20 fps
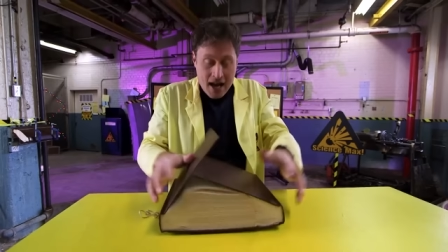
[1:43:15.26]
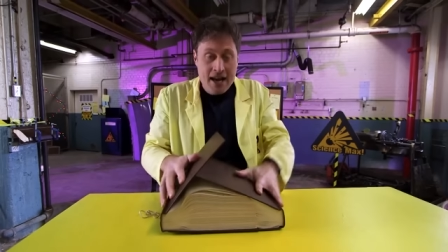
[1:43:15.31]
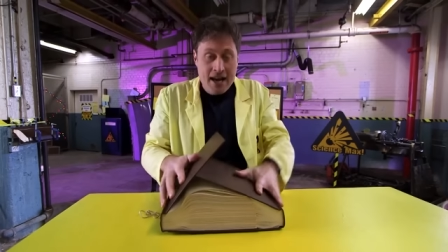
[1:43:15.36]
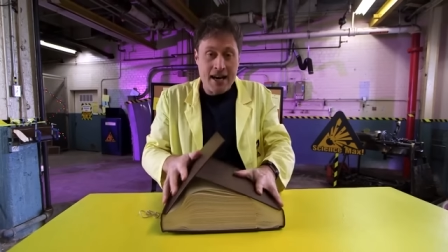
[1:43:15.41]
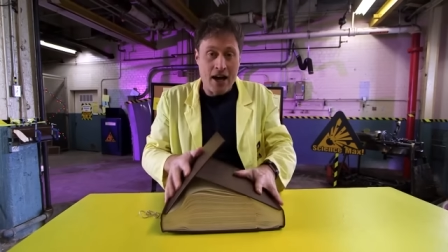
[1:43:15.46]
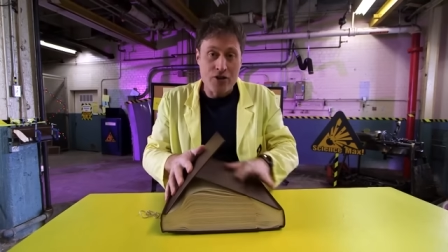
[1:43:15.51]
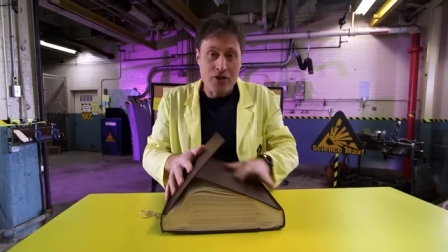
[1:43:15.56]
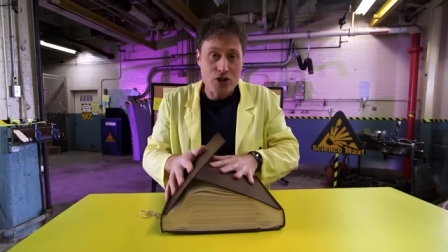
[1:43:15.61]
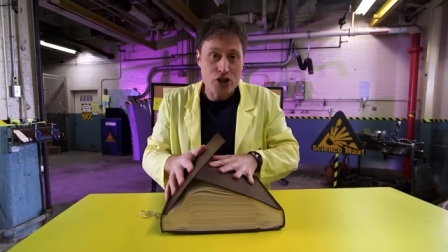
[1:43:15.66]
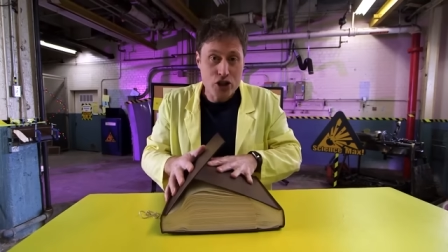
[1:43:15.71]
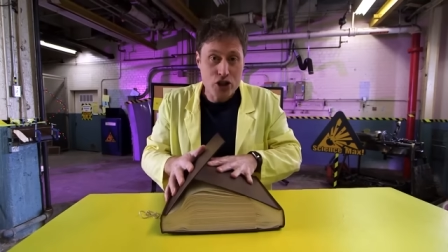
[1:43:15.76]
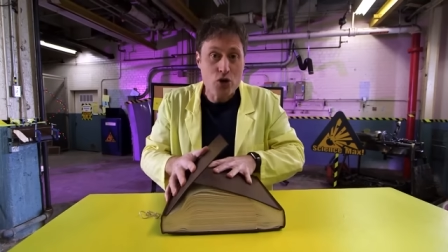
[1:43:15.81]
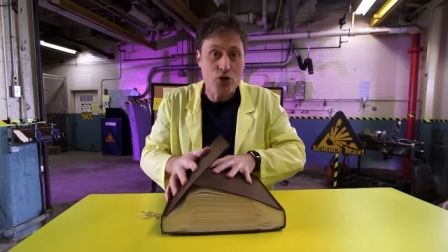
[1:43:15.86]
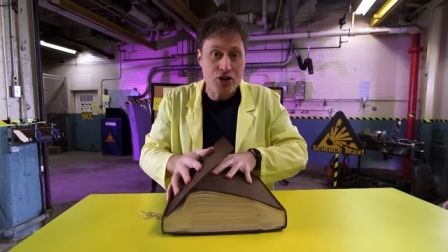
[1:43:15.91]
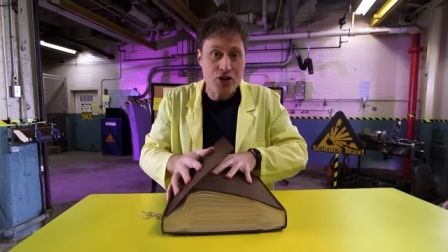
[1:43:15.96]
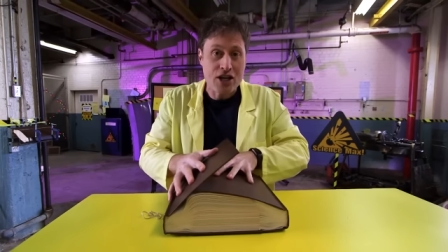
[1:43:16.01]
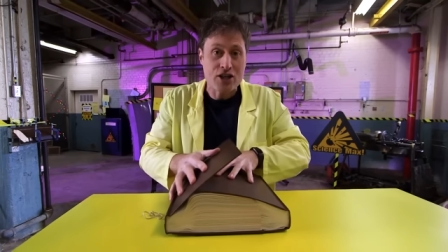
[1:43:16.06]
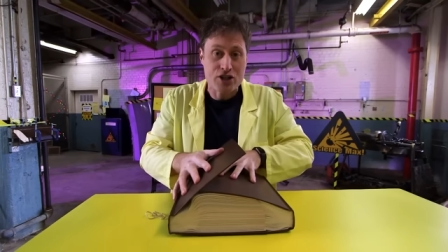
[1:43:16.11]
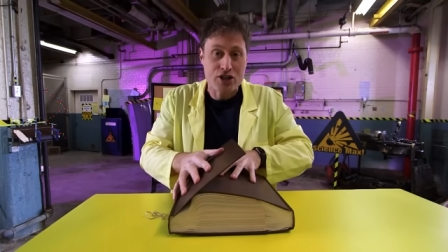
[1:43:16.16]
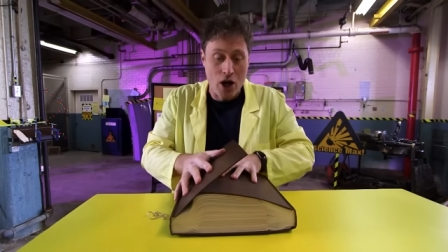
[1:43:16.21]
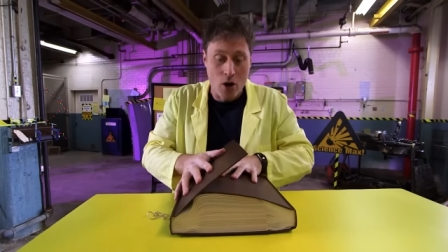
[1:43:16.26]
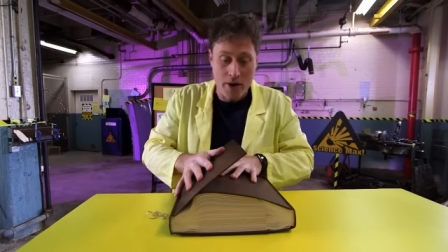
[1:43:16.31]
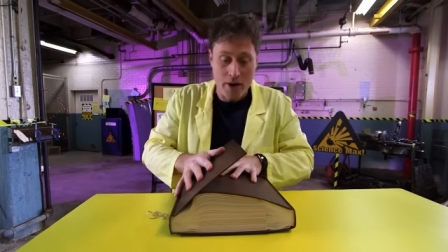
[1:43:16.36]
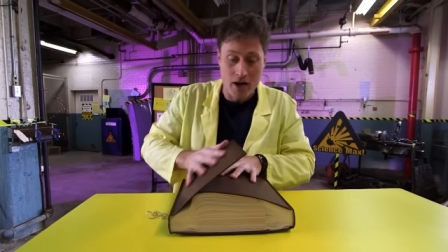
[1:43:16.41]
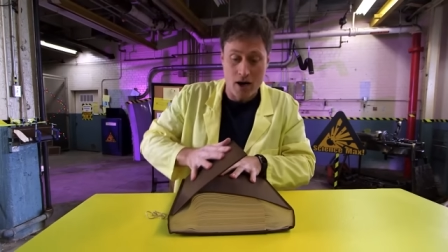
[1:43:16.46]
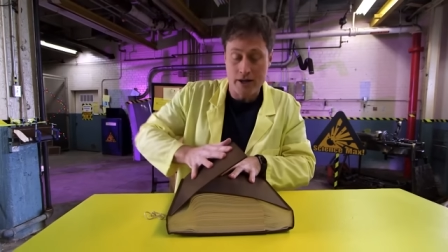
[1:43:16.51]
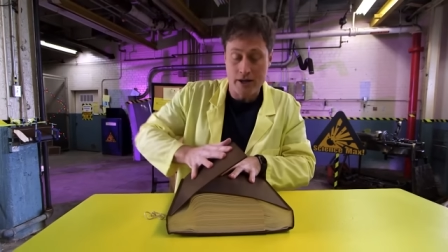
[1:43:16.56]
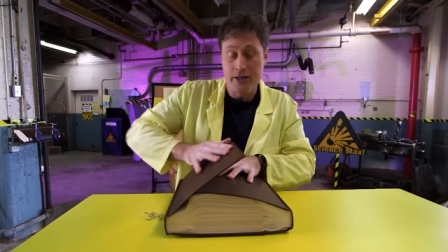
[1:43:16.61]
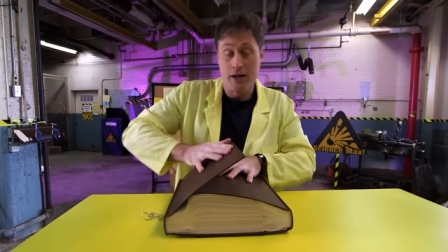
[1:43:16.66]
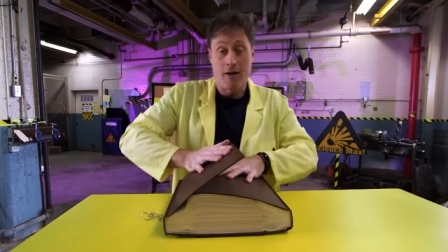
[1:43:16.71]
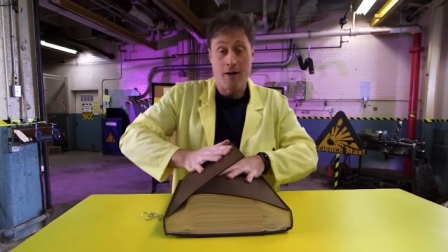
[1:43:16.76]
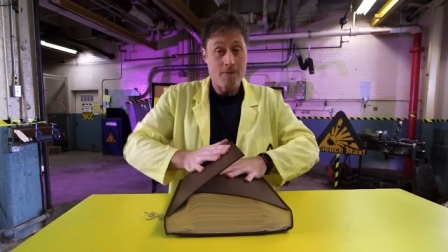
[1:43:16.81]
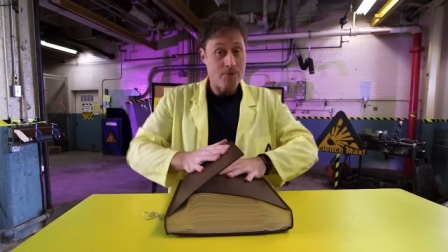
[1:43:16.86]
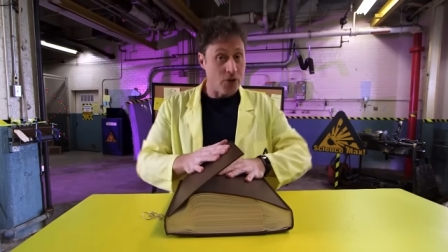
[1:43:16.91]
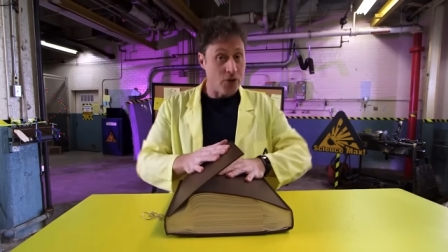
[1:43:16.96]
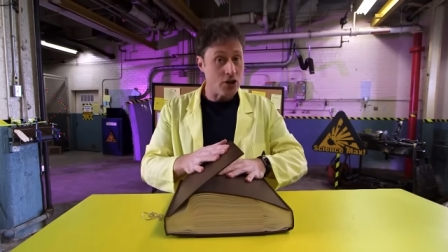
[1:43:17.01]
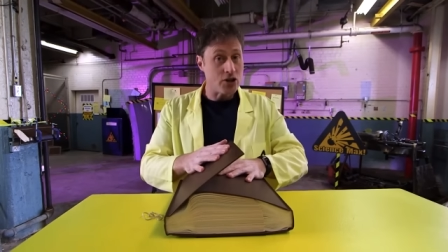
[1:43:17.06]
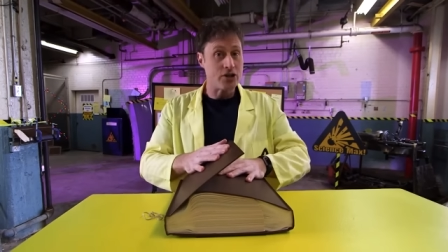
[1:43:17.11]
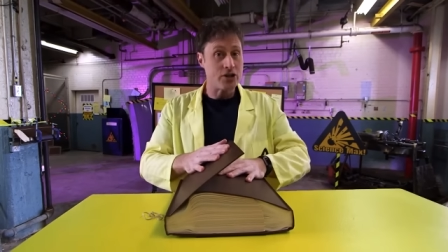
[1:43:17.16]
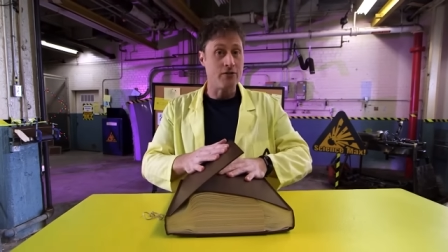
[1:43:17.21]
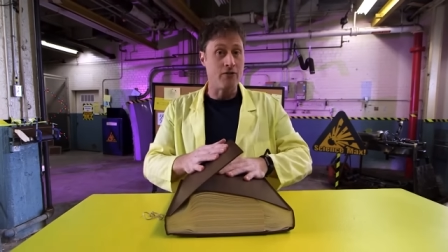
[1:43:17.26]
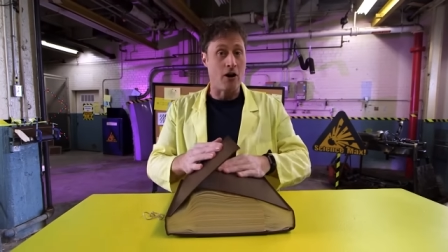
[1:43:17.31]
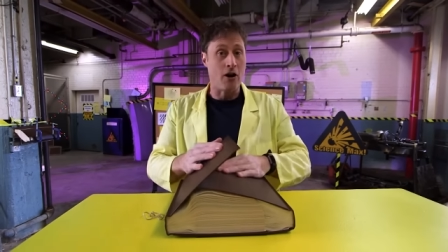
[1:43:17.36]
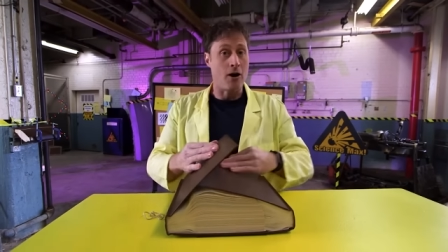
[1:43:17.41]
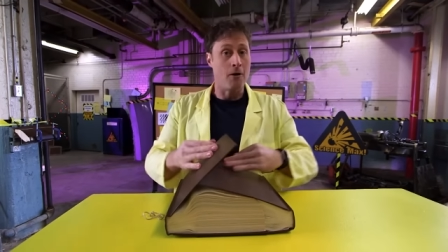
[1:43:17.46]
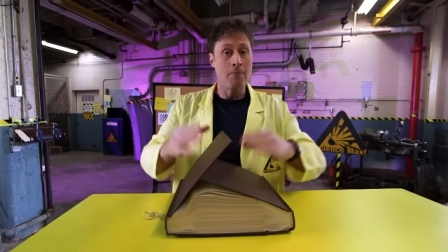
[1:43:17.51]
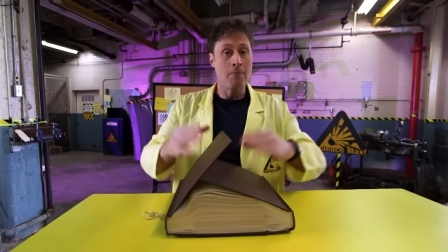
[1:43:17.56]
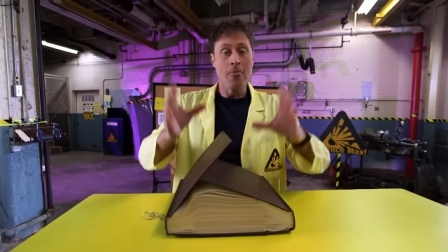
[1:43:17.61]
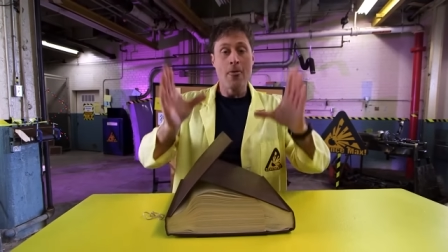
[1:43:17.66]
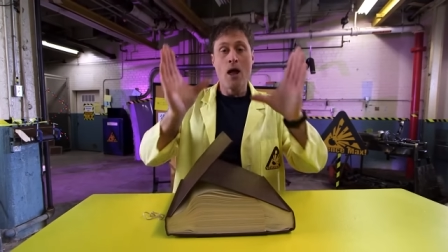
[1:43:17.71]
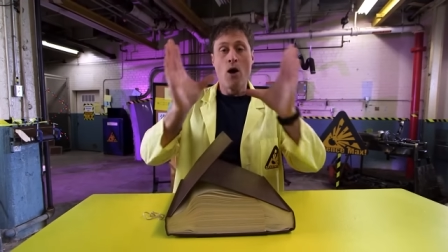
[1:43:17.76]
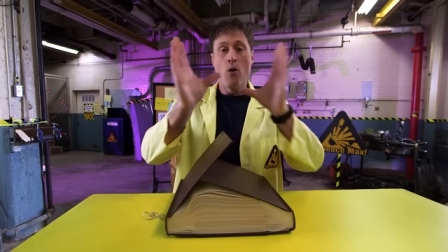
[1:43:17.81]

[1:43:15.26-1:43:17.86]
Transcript: Now, there's two things going on here. First of all,